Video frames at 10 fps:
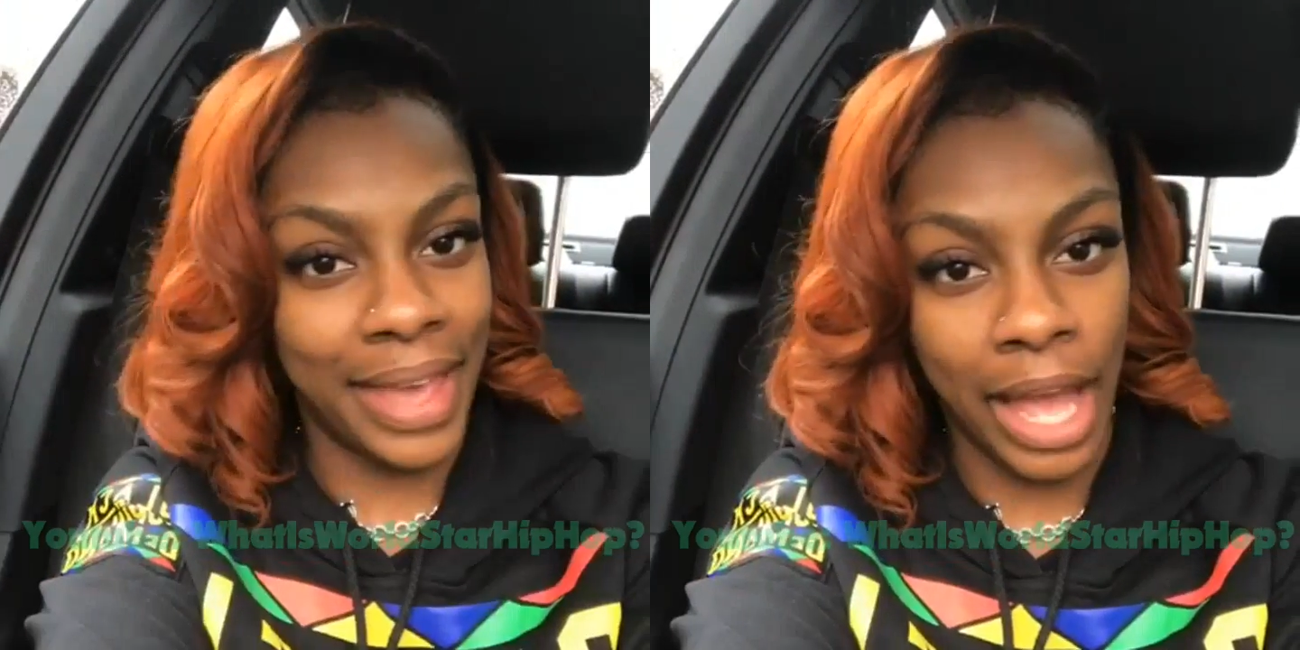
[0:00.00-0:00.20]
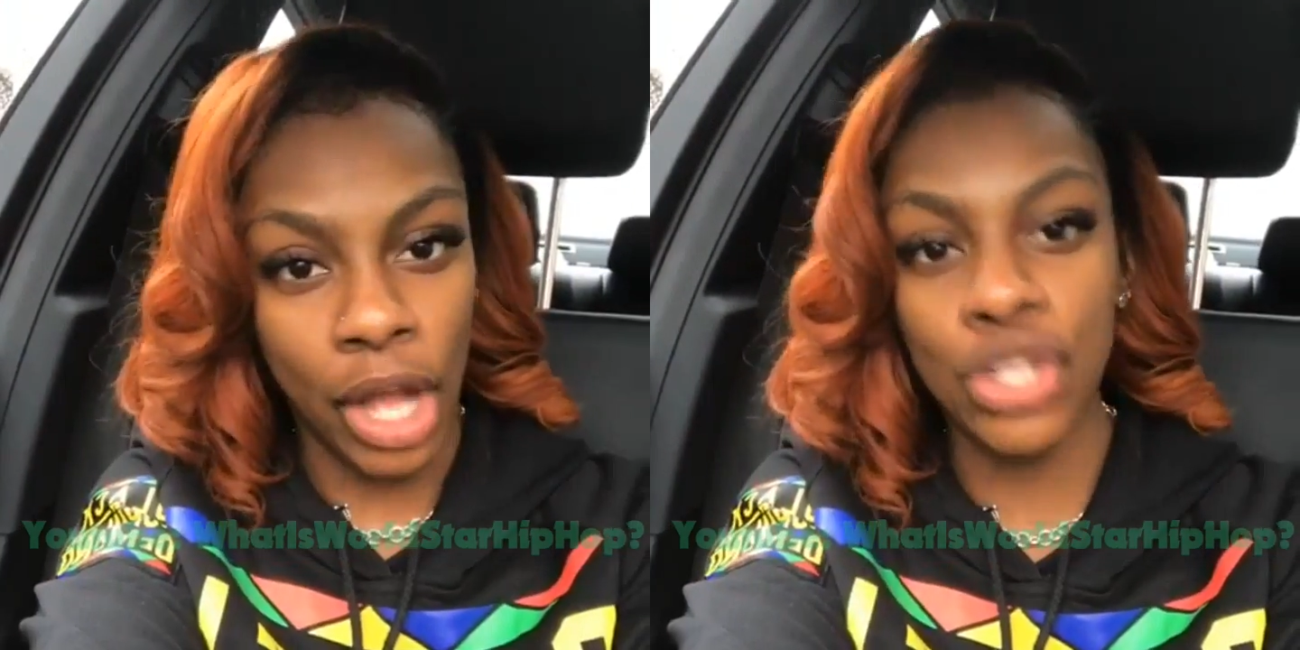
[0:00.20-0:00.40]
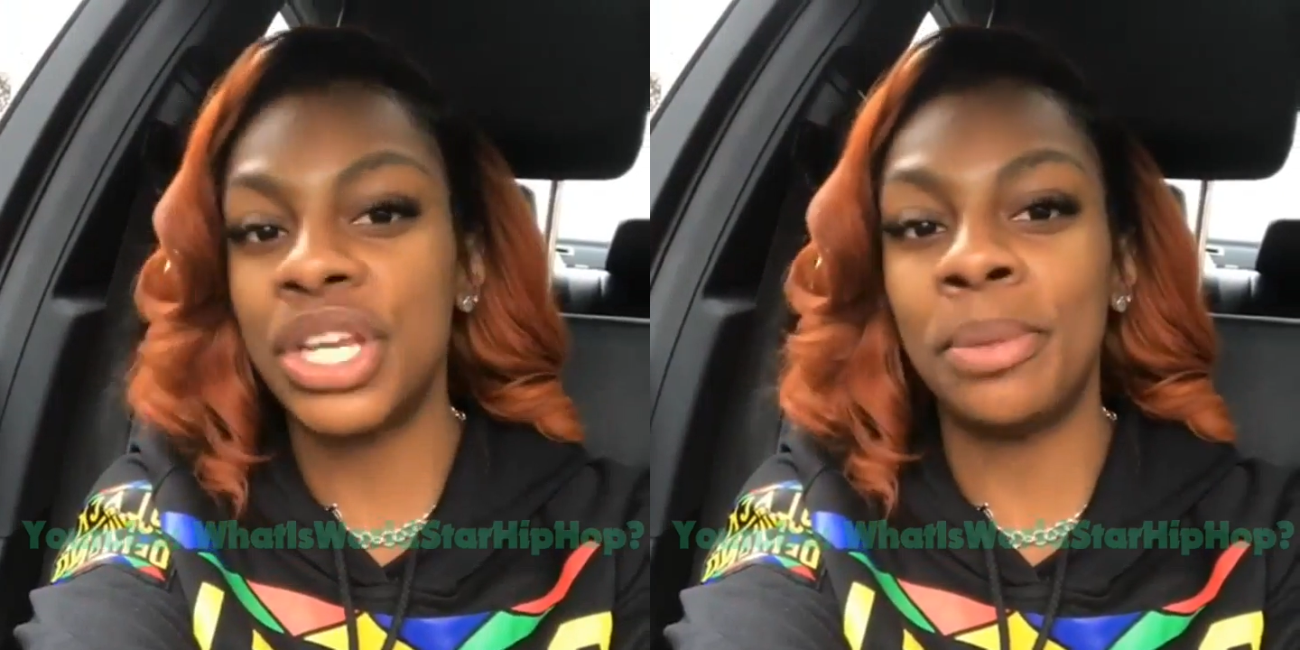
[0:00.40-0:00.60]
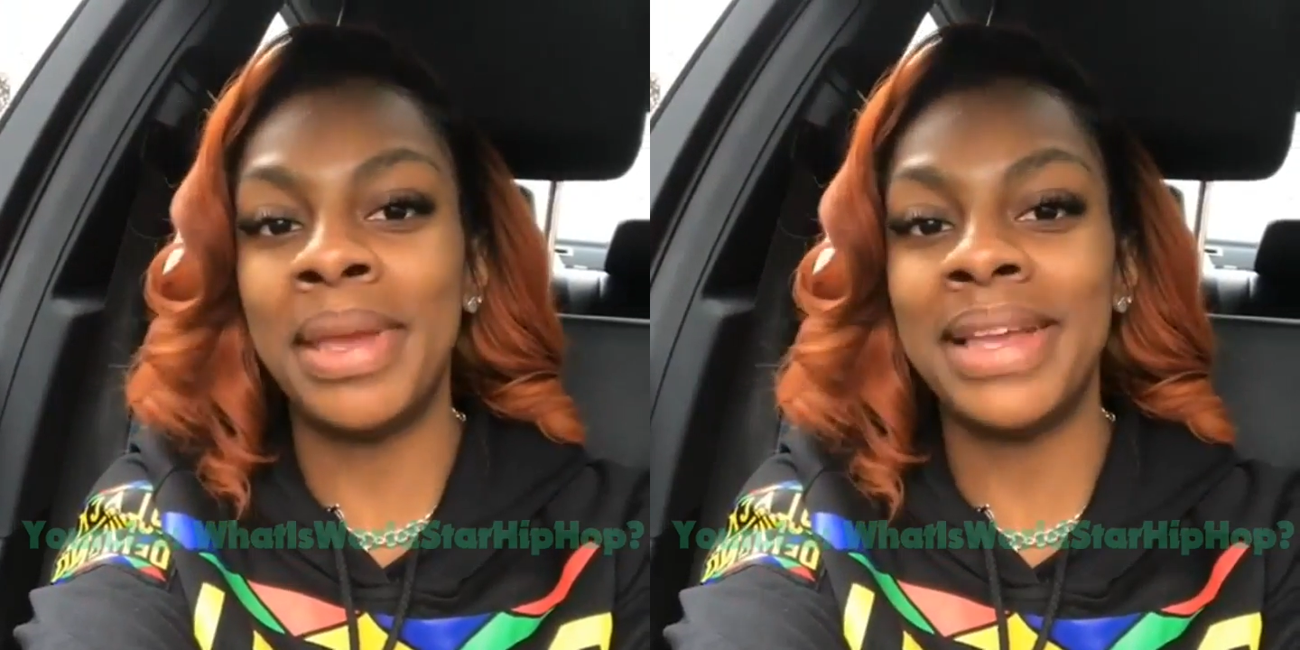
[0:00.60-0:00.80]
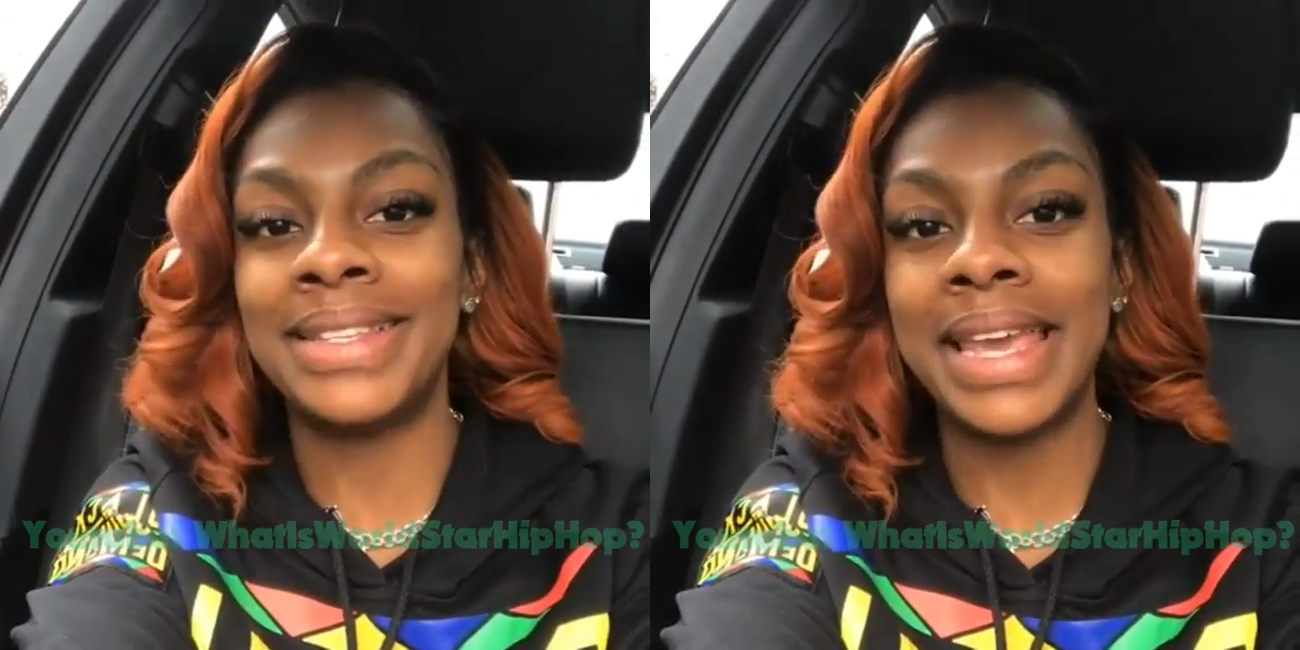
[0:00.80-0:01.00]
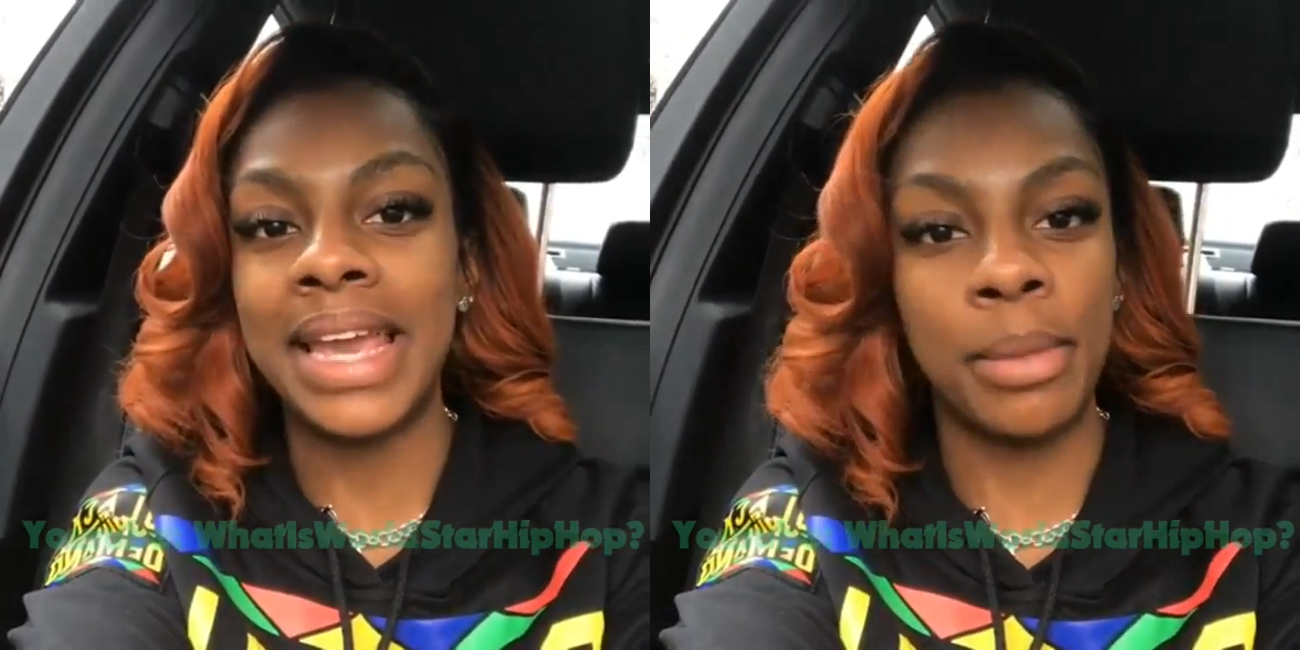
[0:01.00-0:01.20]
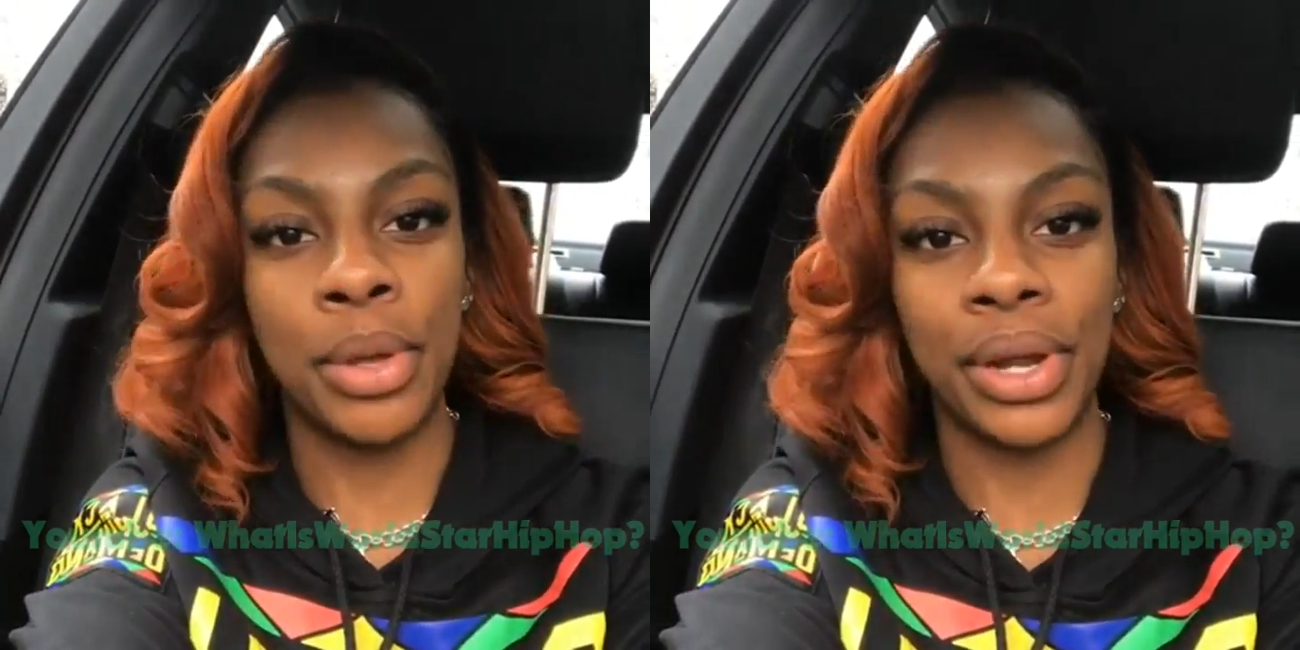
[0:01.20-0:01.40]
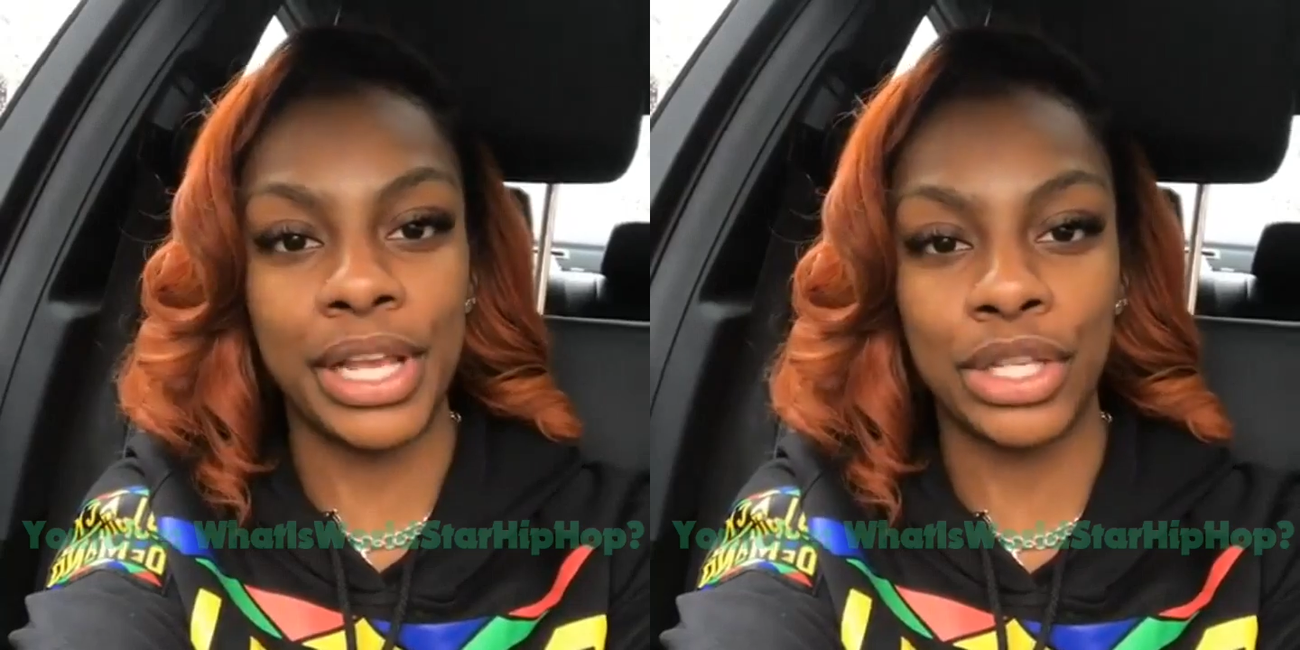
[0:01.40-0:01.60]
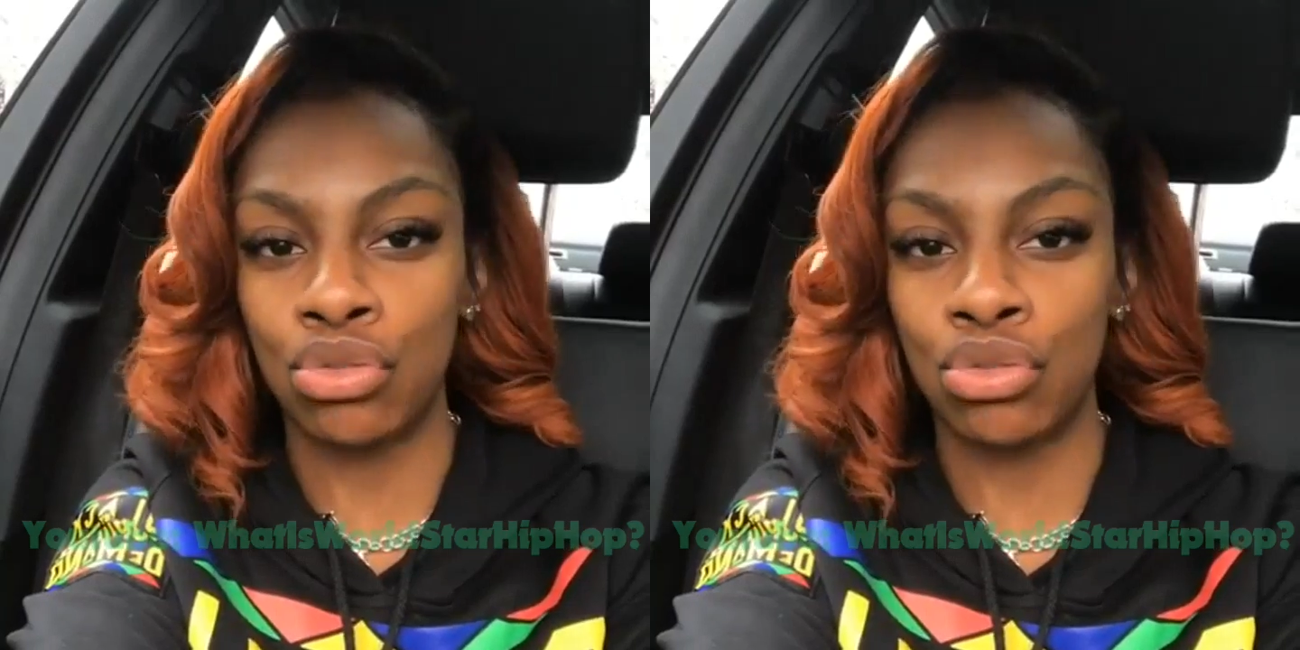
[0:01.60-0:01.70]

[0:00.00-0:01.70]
the L G B T community